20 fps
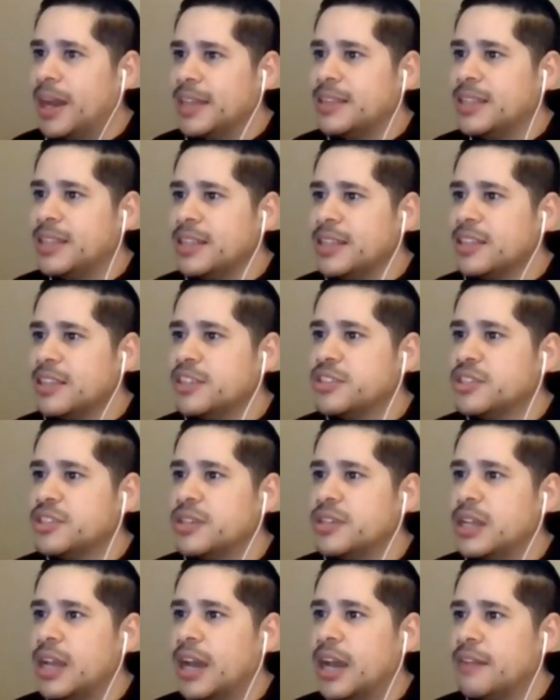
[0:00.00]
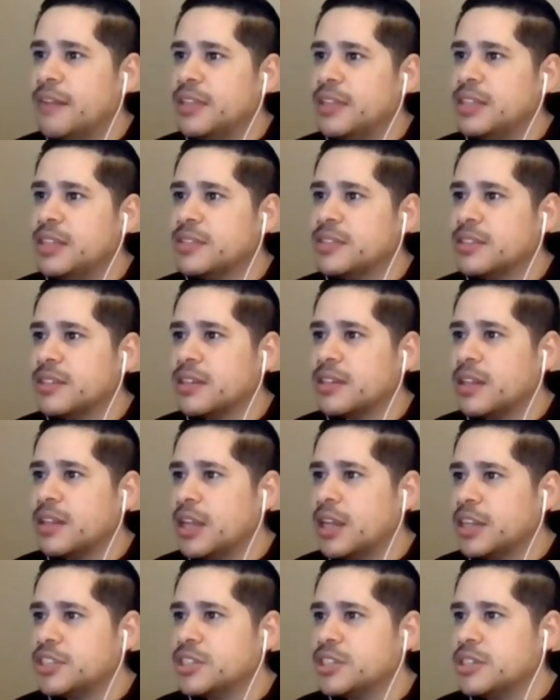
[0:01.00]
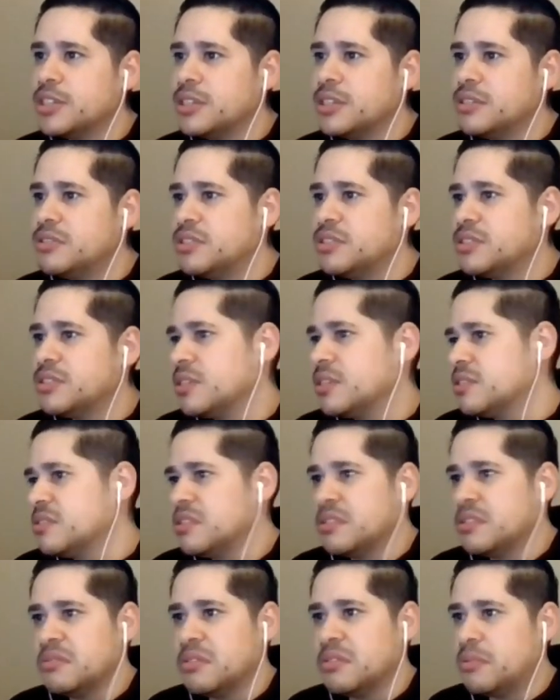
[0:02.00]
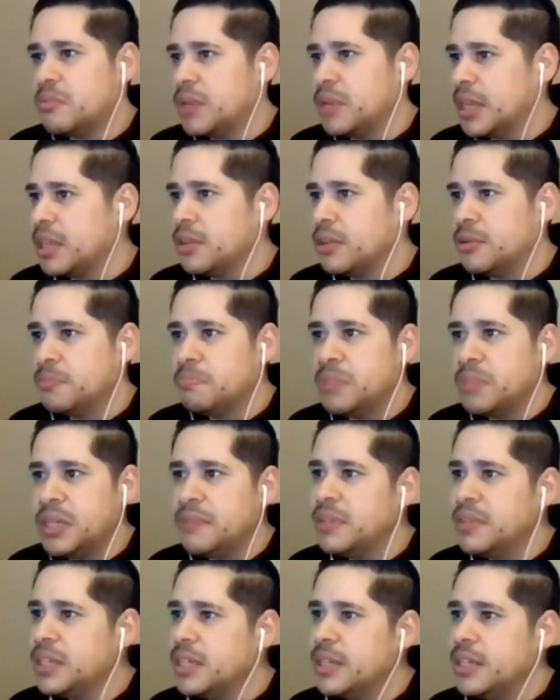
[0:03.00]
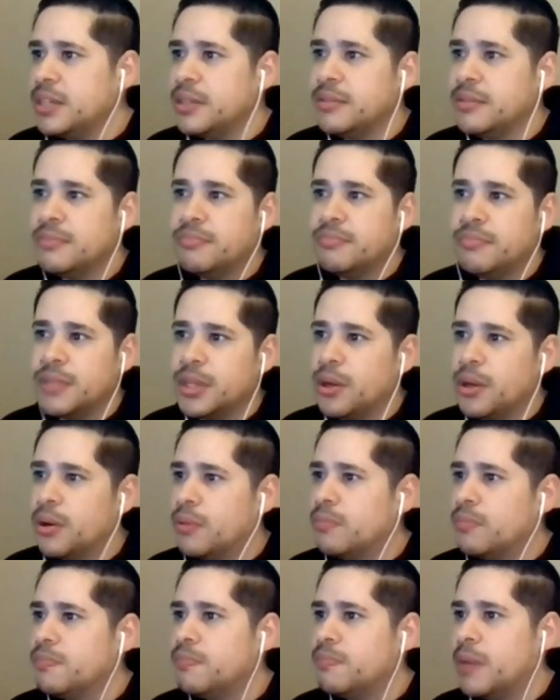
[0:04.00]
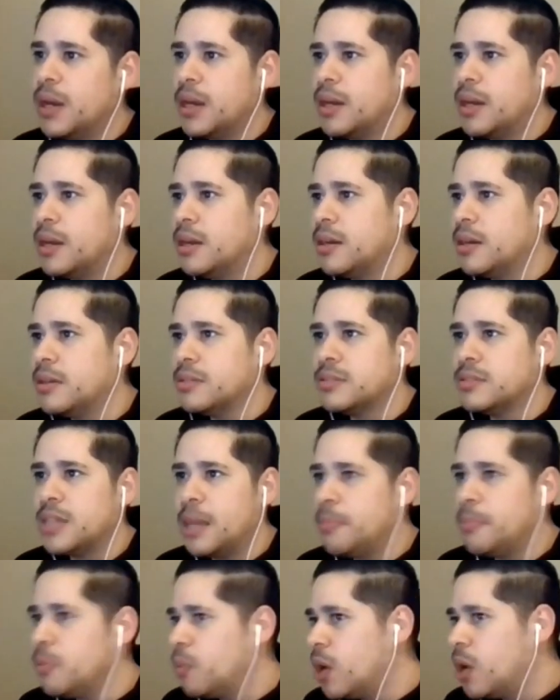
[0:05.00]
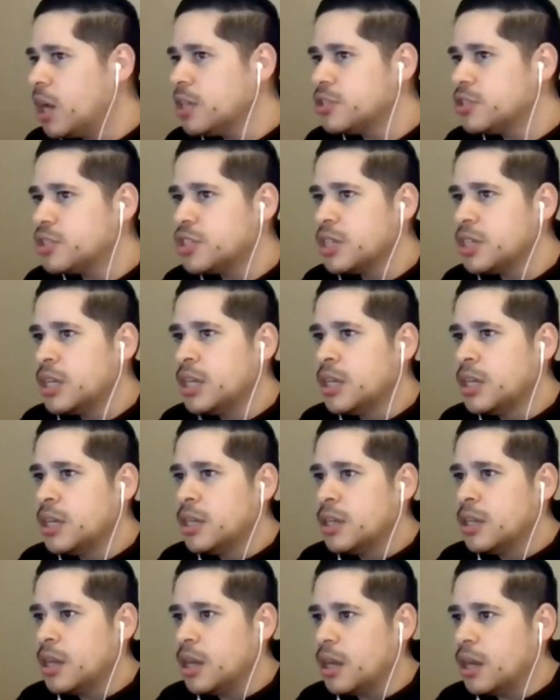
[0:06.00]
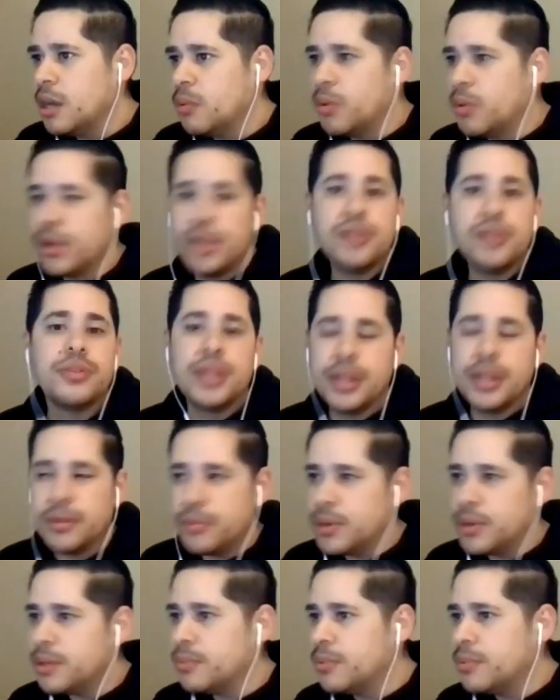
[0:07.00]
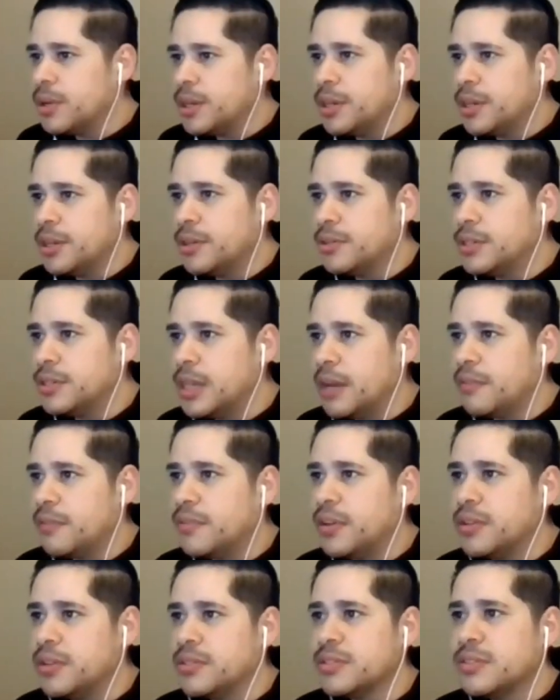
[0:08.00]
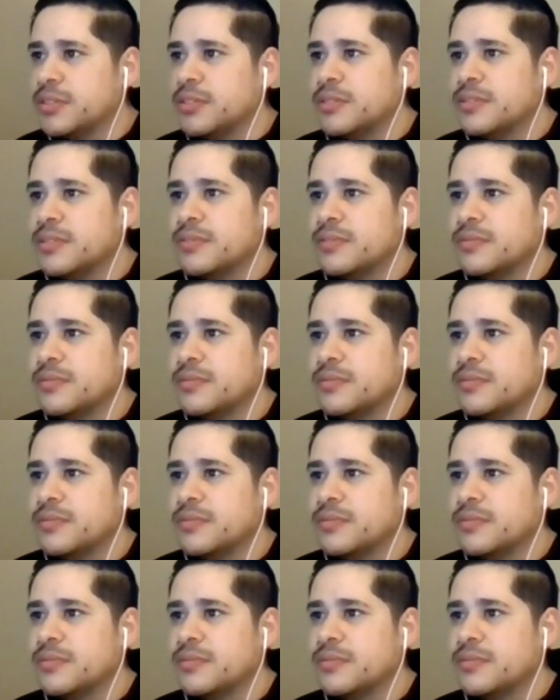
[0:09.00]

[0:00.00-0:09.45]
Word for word: I think they should have these in the collection just as a regular PVD, you know, type of watch. What do you think? What are your downfalls?